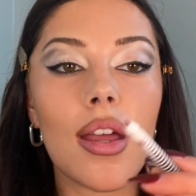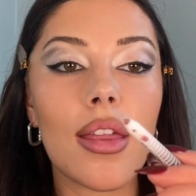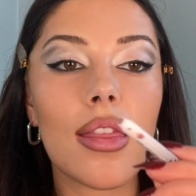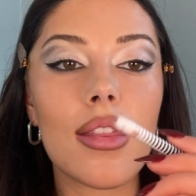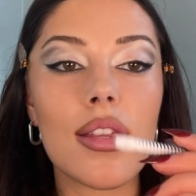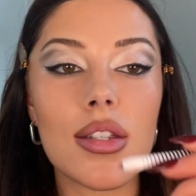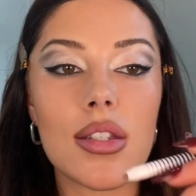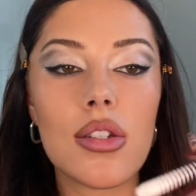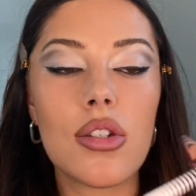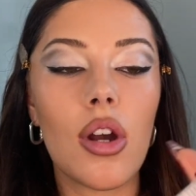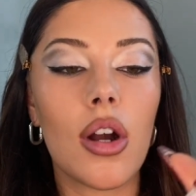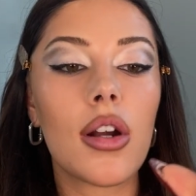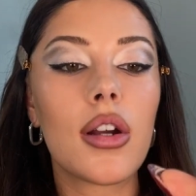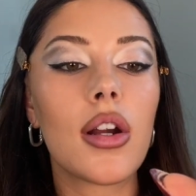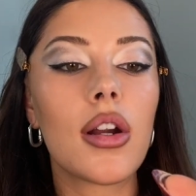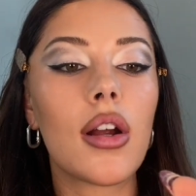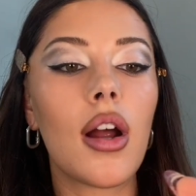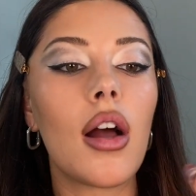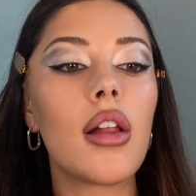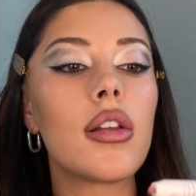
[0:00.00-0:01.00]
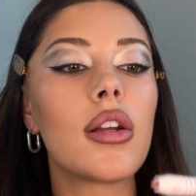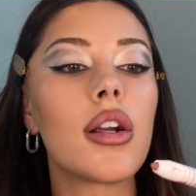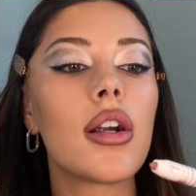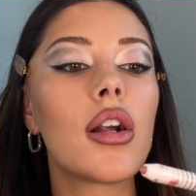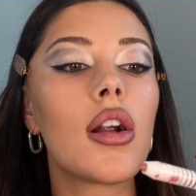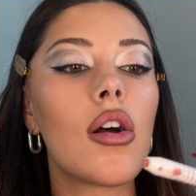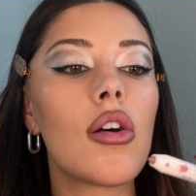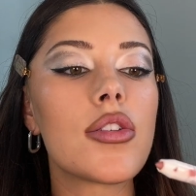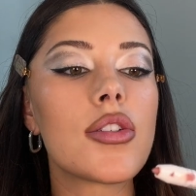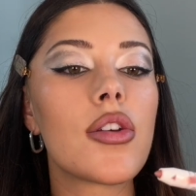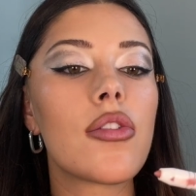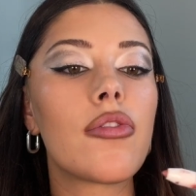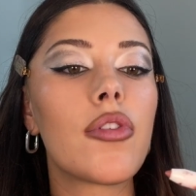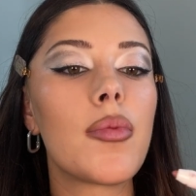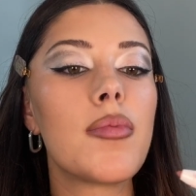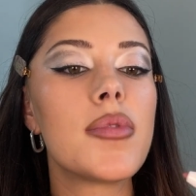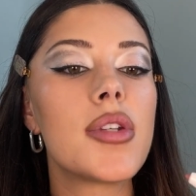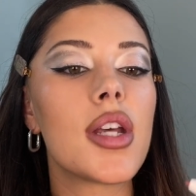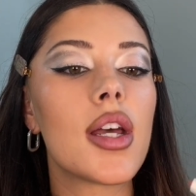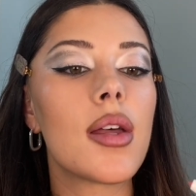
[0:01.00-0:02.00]
this darker color, also from
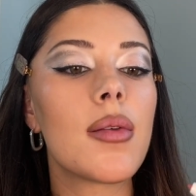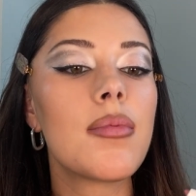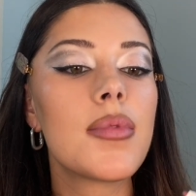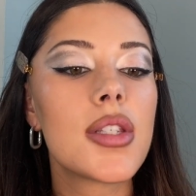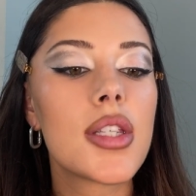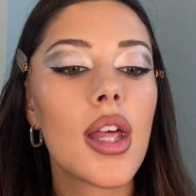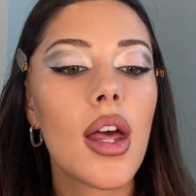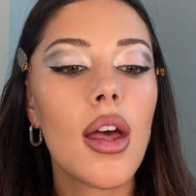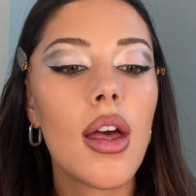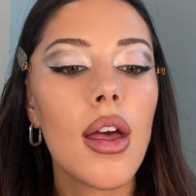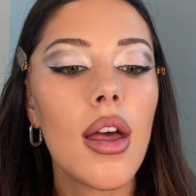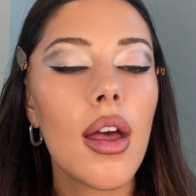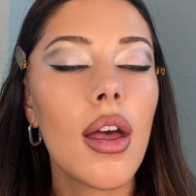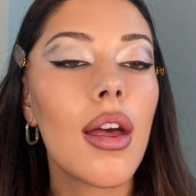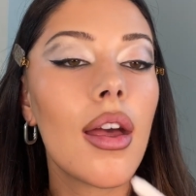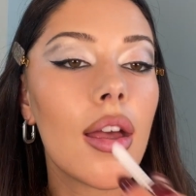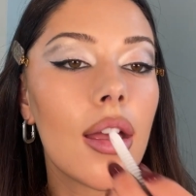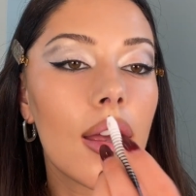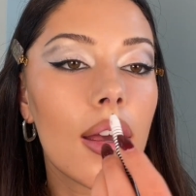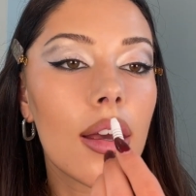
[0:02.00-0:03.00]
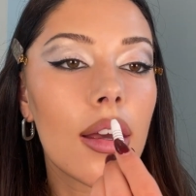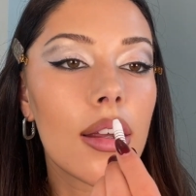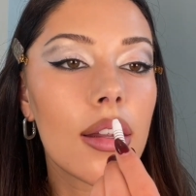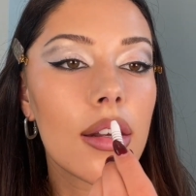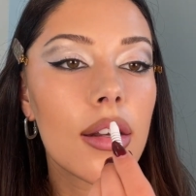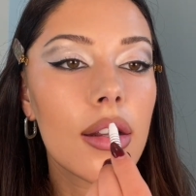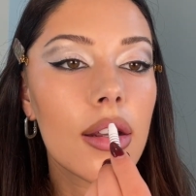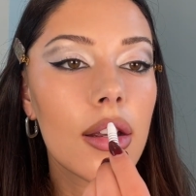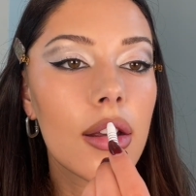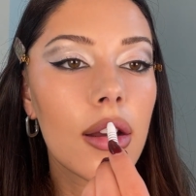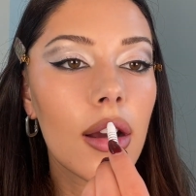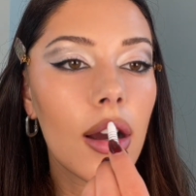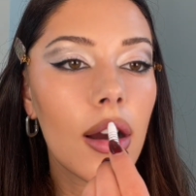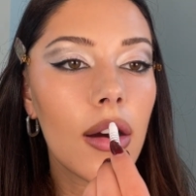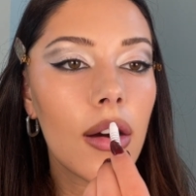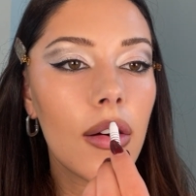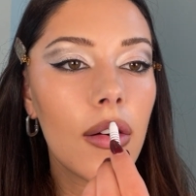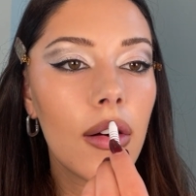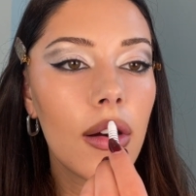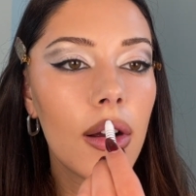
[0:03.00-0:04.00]
Dibs, and
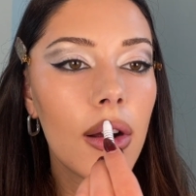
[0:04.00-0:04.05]
go